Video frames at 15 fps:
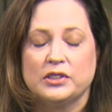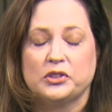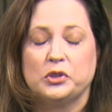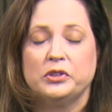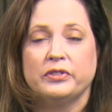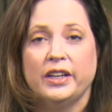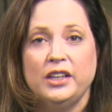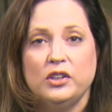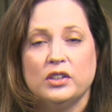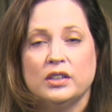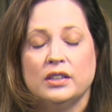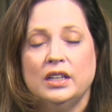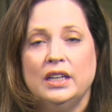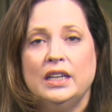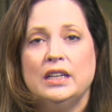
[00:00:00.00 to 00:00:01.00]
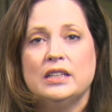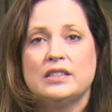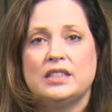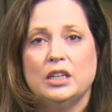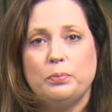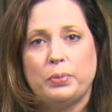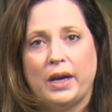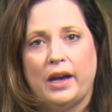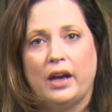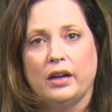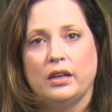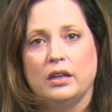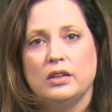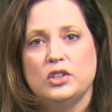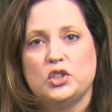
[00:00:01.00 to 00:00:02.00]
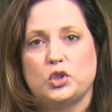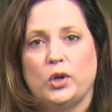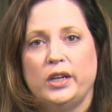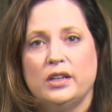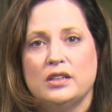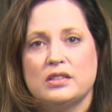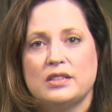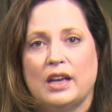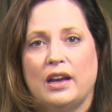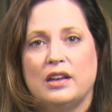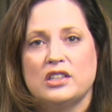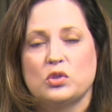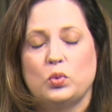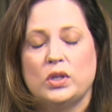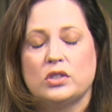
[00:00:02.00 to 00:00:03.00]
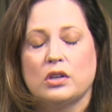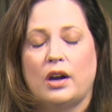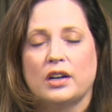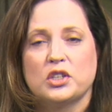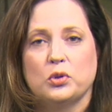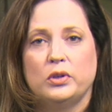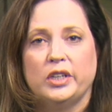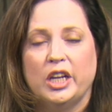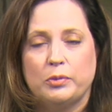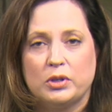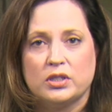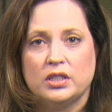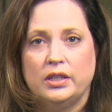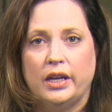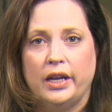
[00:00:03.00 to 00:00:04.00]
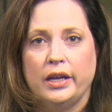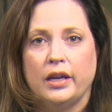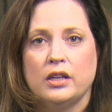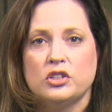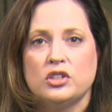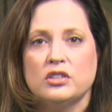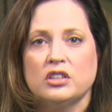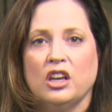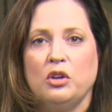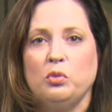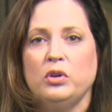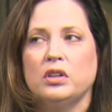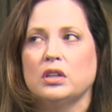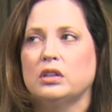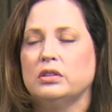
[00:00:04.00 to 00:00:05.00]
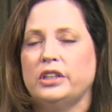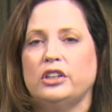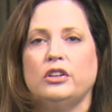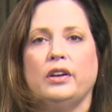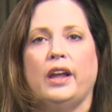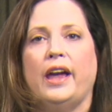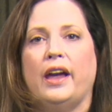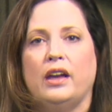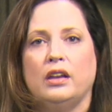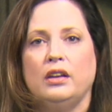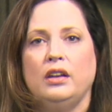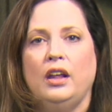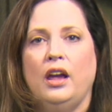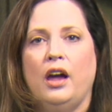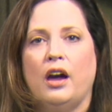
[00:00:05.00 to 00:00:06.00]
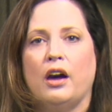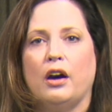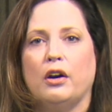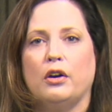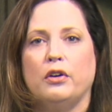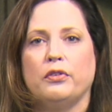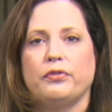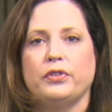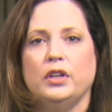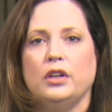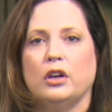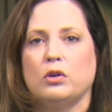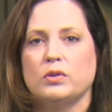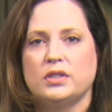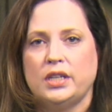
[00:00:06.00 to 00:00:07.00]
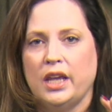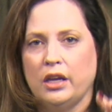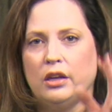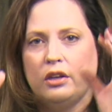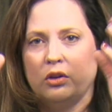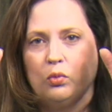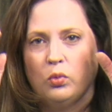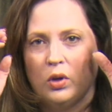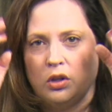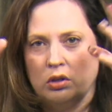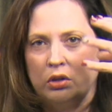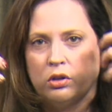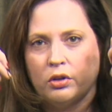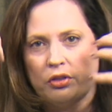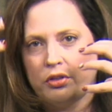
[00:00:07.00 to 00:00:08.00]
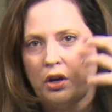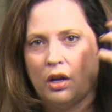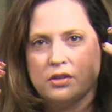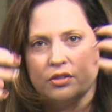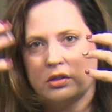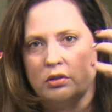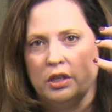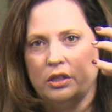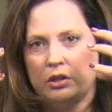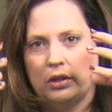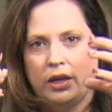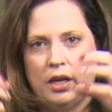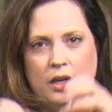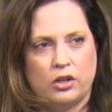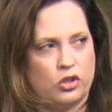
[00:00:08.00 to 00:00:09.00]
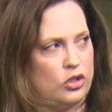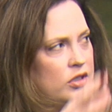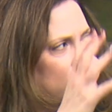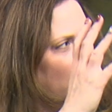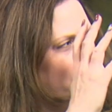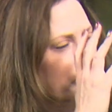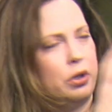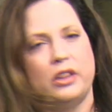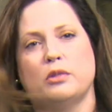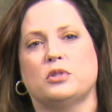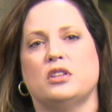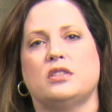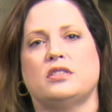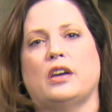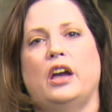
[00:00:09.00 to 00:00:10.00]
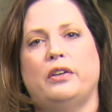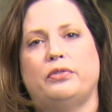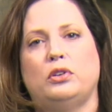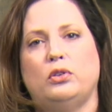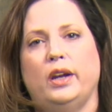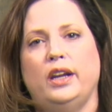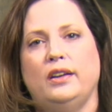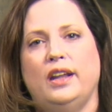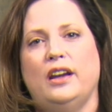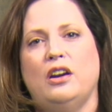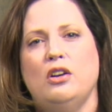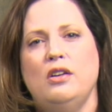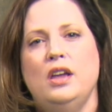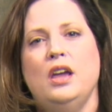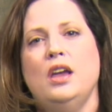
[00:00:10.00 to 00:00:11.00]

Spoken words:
So I invite you to sit back and join us as we talk to our neighbor today and just come with a clear head of, taking what your thoughts are in your head and just kind of putting them to the side for right now